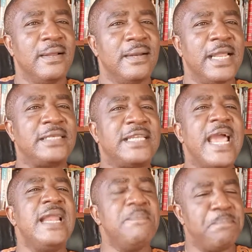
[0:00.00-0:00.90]
the
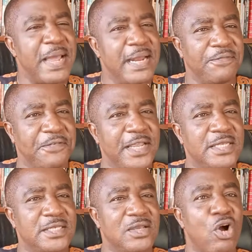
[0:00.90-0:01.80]
10
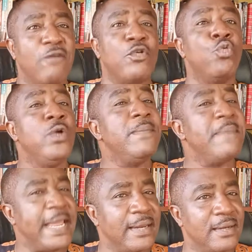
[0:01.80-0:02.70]
benefits of
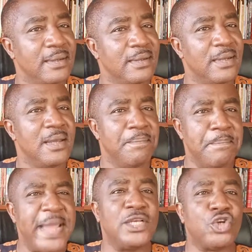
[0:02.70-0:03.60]
women
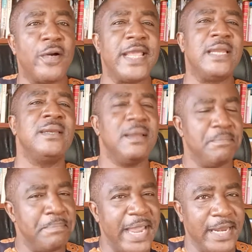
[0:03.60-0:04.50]
mentoring
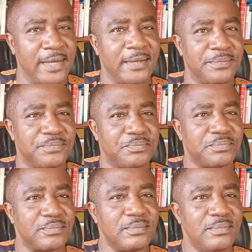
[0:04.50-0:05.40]
men.
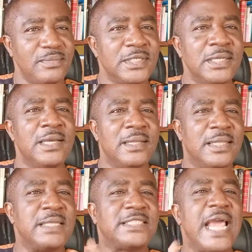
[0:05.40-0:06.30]

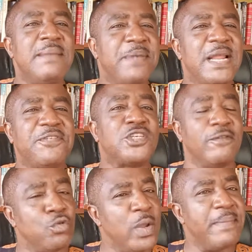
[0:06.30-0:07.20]
The 10 benefits
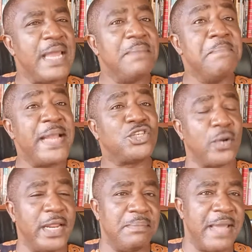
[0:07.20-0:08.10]
of women
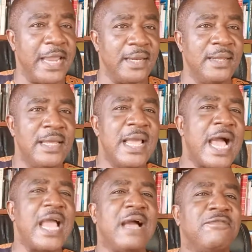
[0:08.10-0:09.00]
mentoring men.
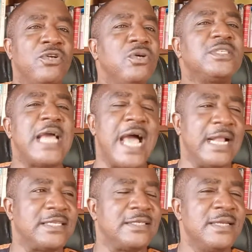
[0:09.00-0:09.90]
I have looked at